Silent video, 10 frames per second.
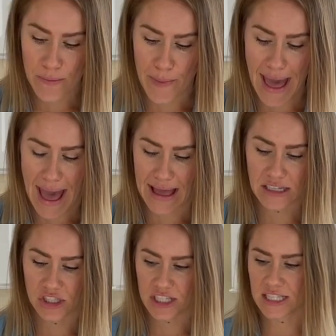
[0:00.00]

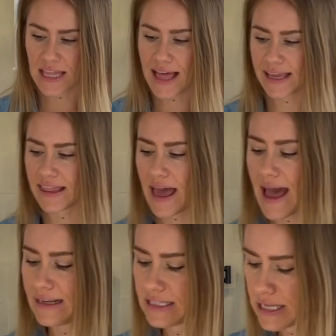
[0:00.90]
bag just like
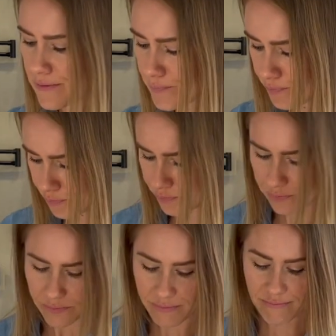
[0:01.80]
that.
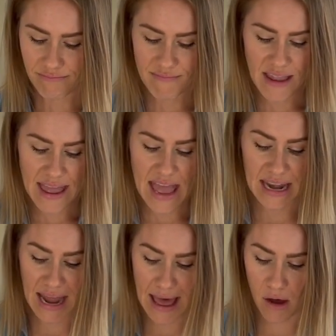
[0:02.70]

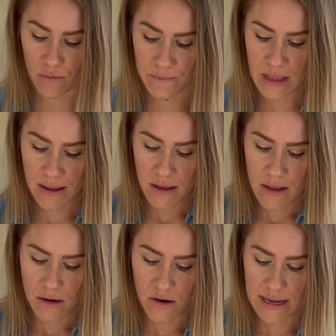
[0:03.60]
And now,
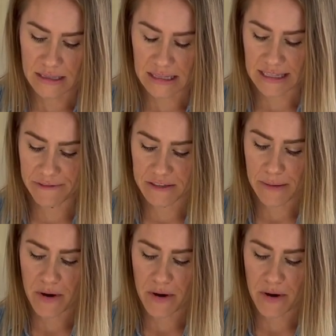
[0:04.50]
go ahead and lift up